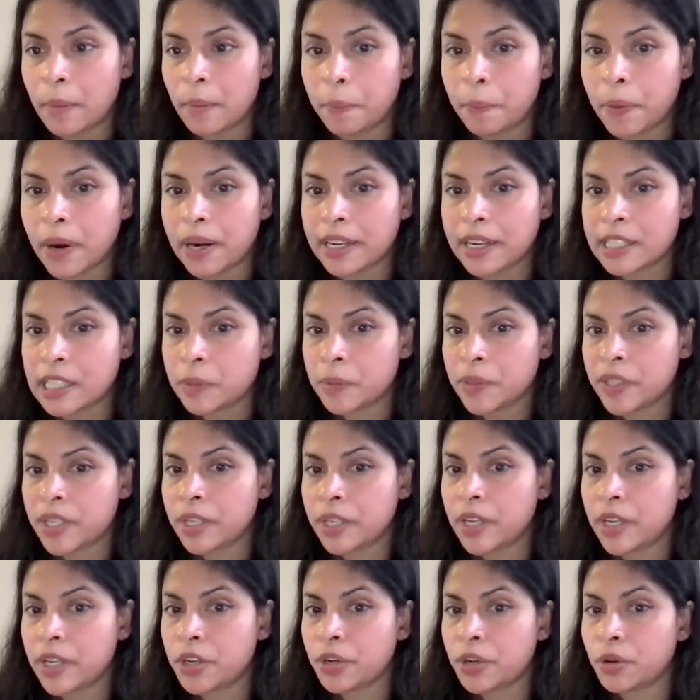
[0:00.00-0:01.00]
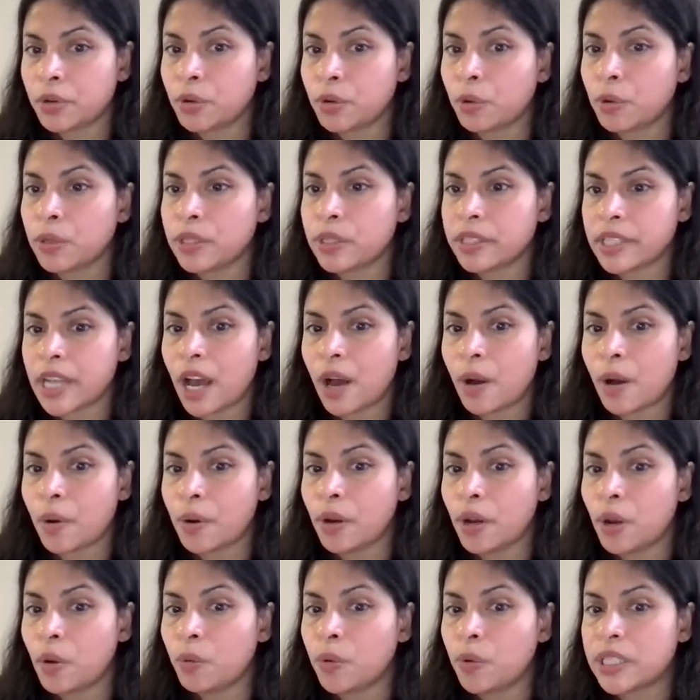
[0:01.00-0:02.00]
participation ratio goes
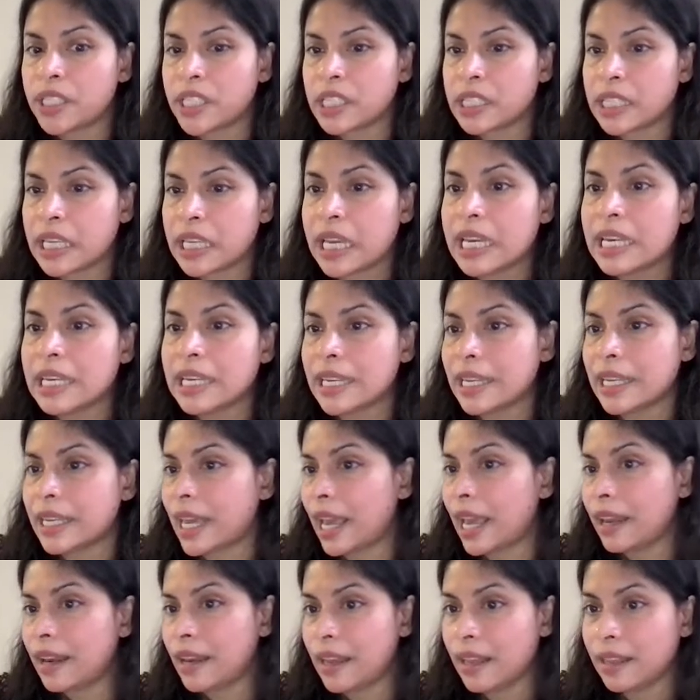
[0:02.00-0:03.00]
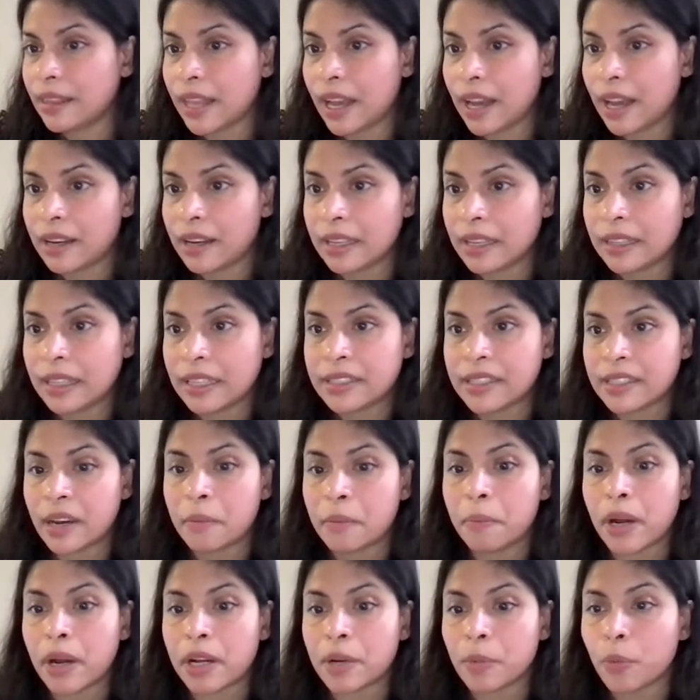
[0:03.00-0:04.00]
down, which is indicating that these
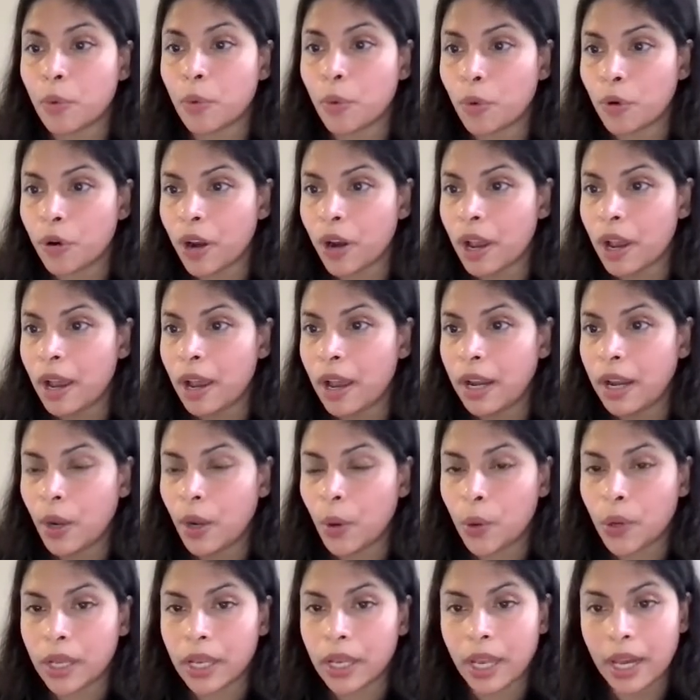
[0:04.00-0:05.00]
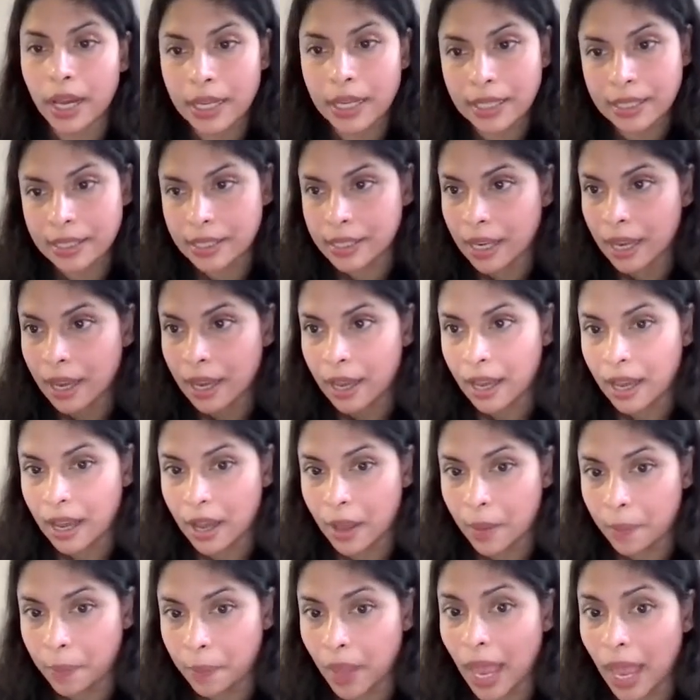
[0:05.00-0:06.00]
are more localized
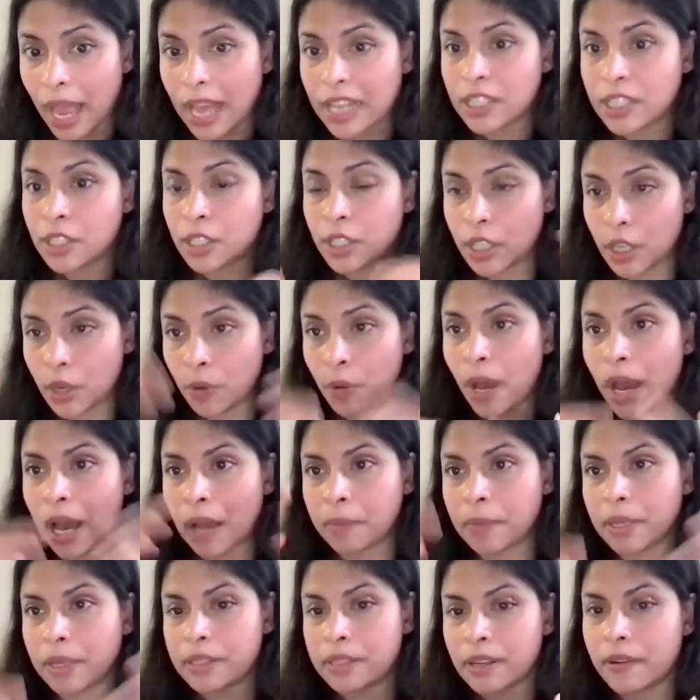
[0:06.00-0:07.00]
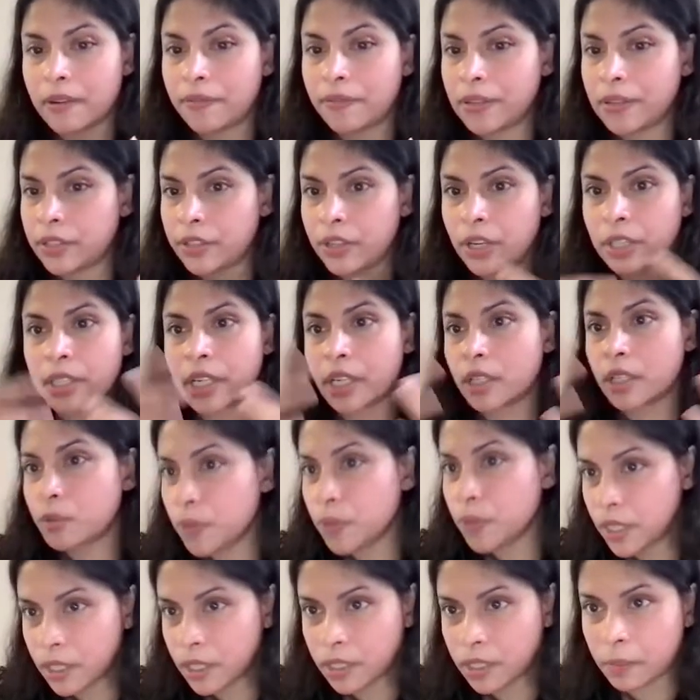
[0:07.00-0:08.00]
as you have the surface structures,
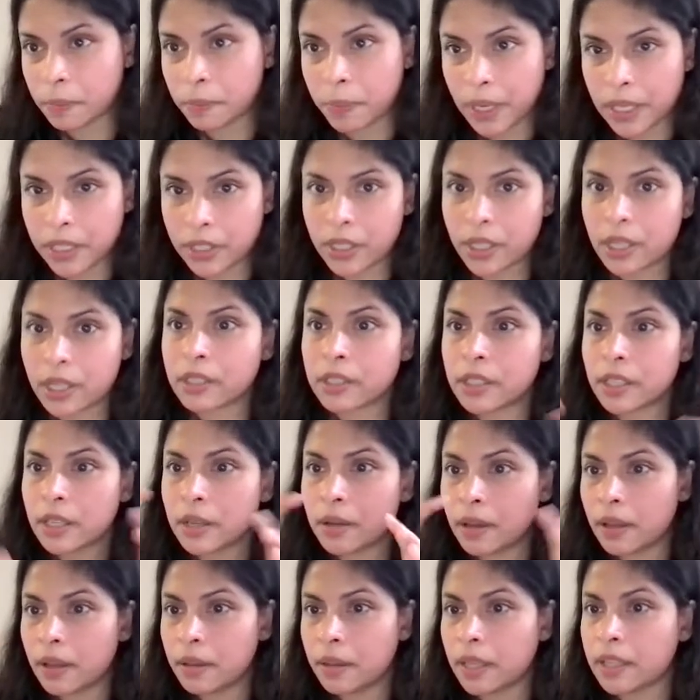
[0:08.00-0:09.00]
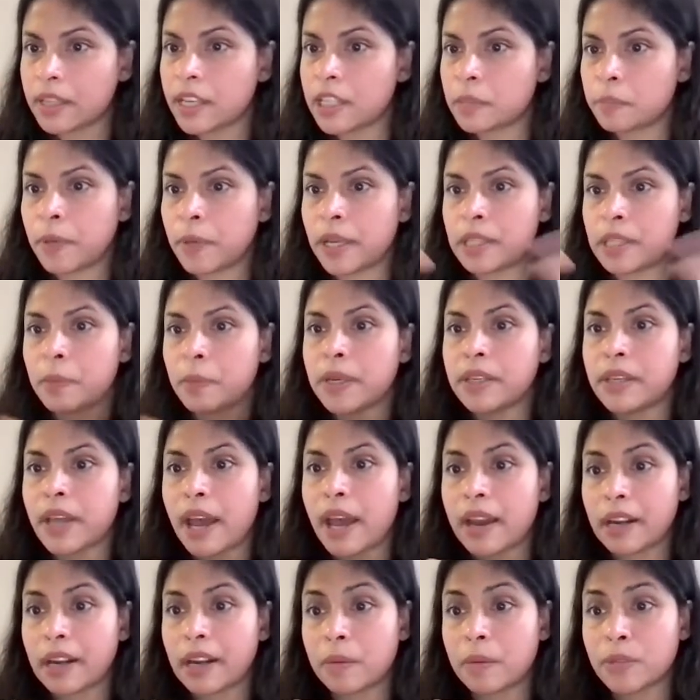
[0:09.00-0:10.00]
which is the pictures, the displacement
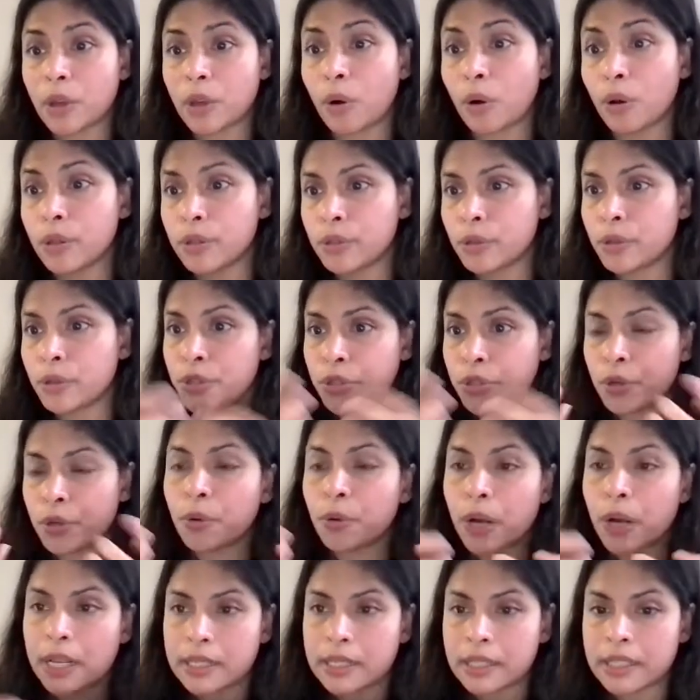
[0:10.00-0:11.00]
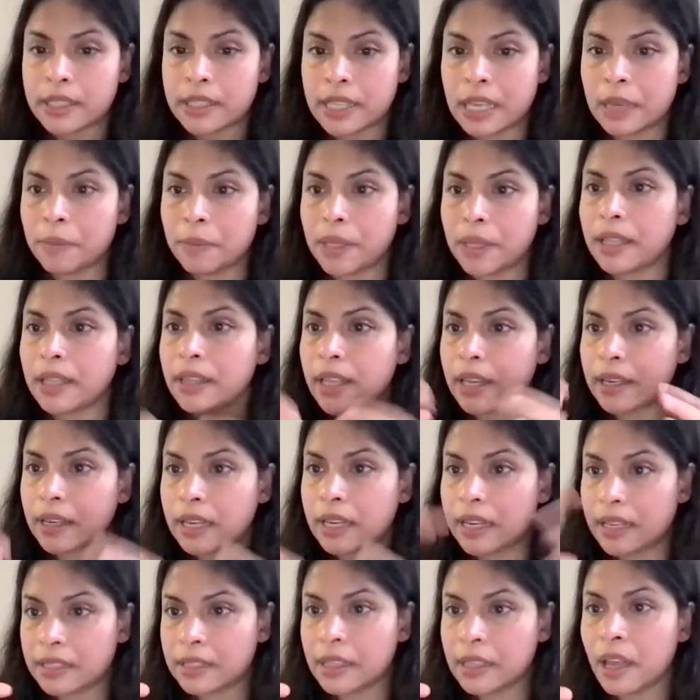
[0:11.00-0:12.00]
diagrams also show us the same thing, that
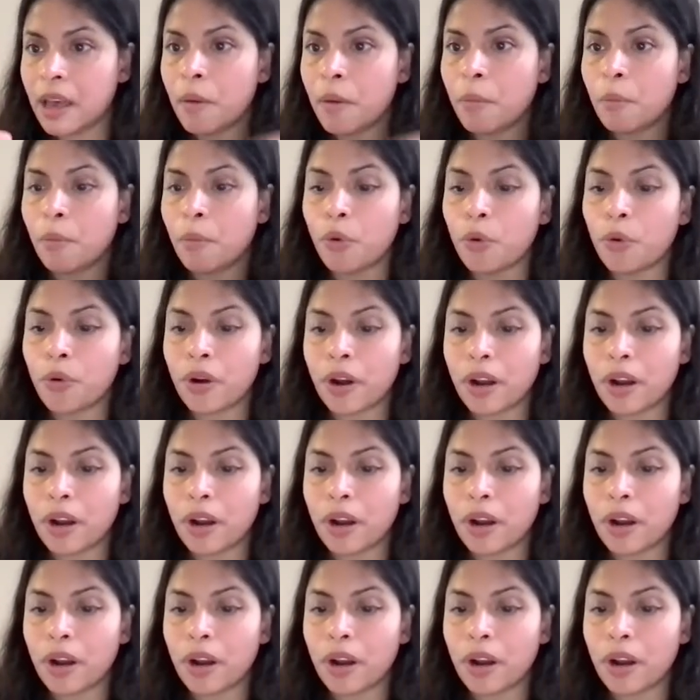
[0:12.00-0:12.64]
it is more